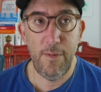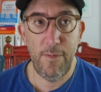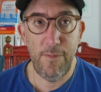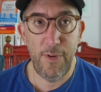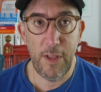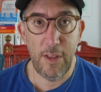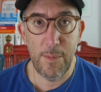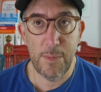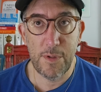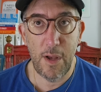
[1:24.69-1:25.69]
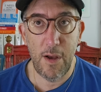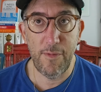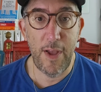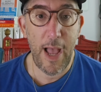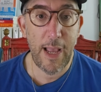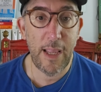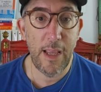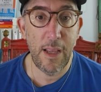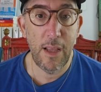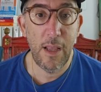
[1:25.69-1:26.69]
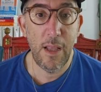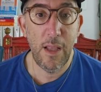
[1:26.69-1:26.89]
victims of hacking?